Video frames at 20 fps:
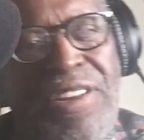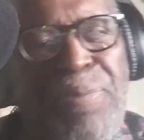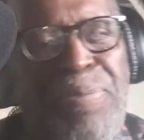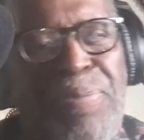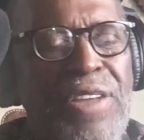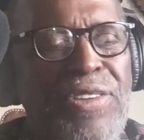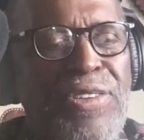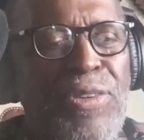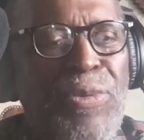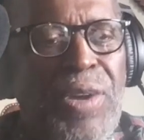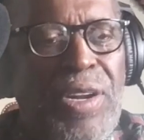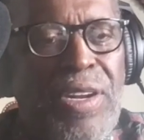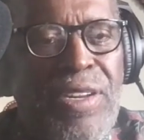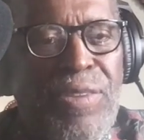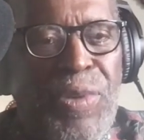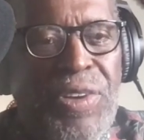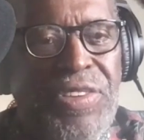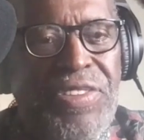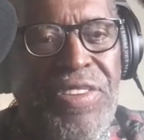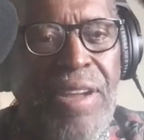It depends on
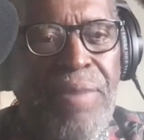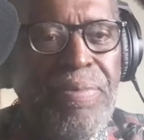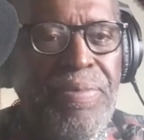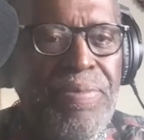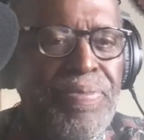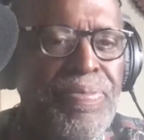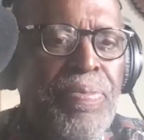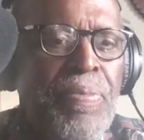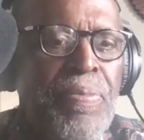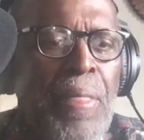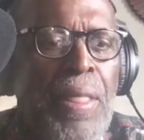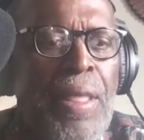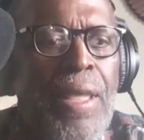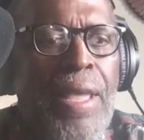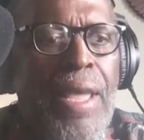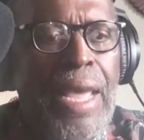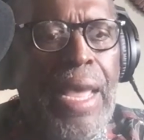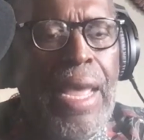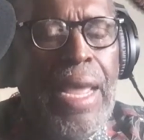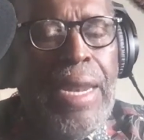what's up.
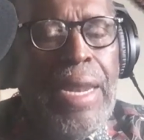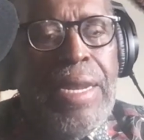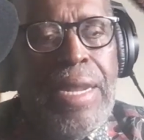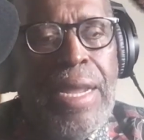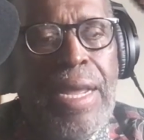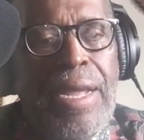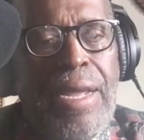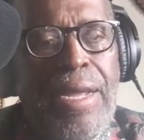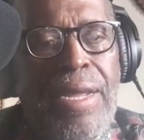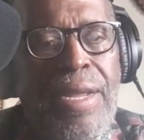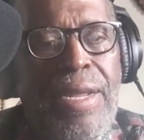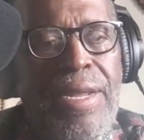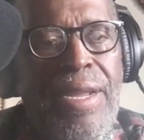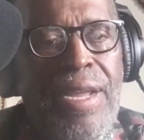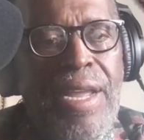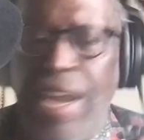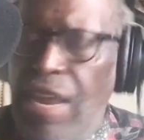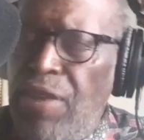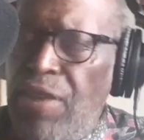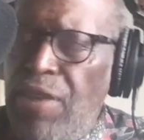And
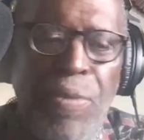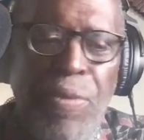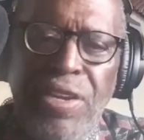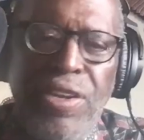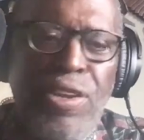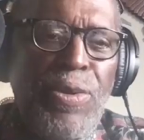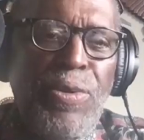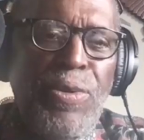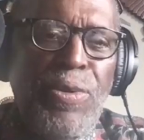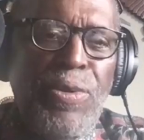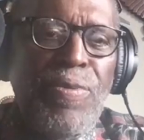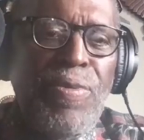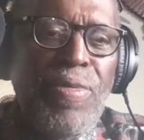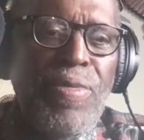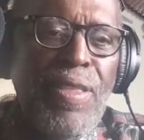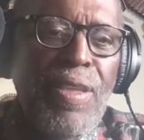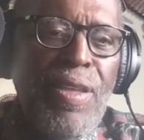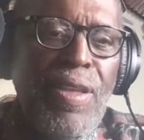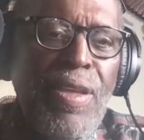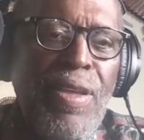that's what we do.
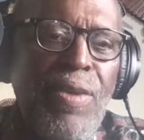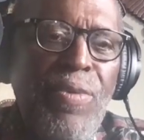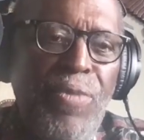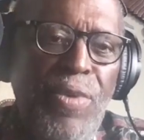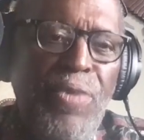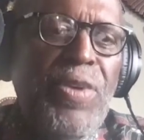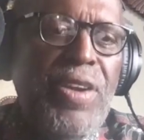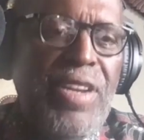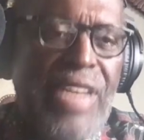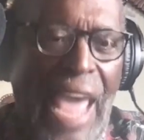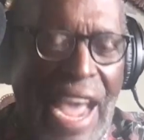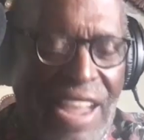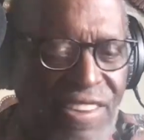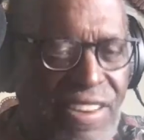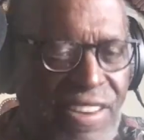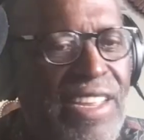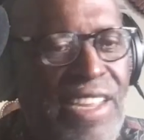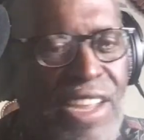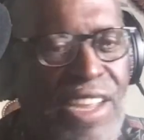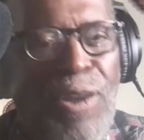We would
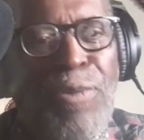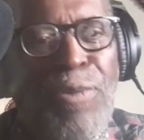actually,